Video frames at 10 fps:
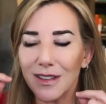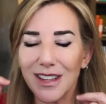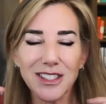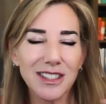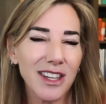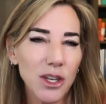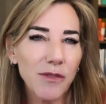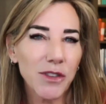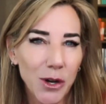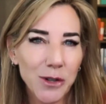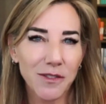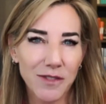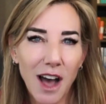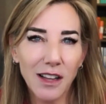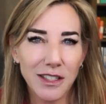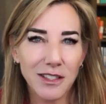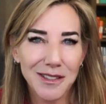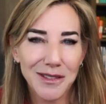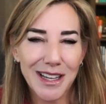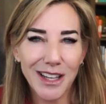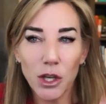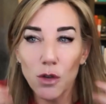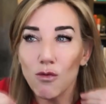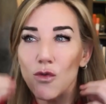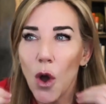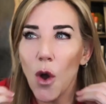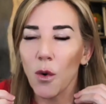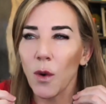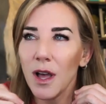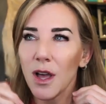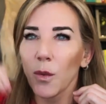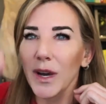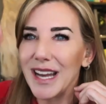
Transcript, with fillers: it's like you have the curse of knowledge, right? Like you know what